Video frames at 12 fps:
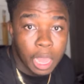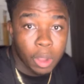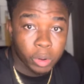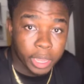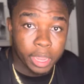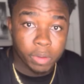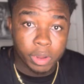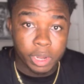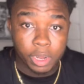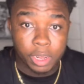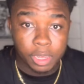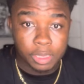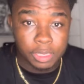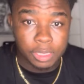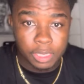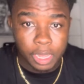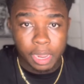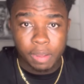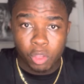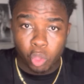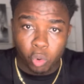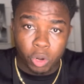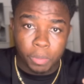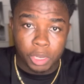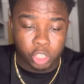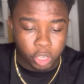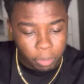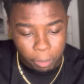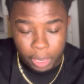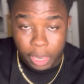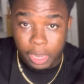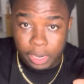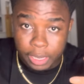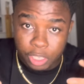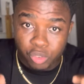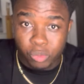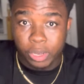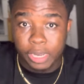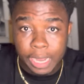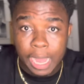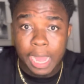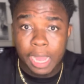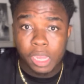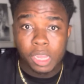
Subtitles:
We're getting ready to cook the steak. You want to make sure your pan gets really hot,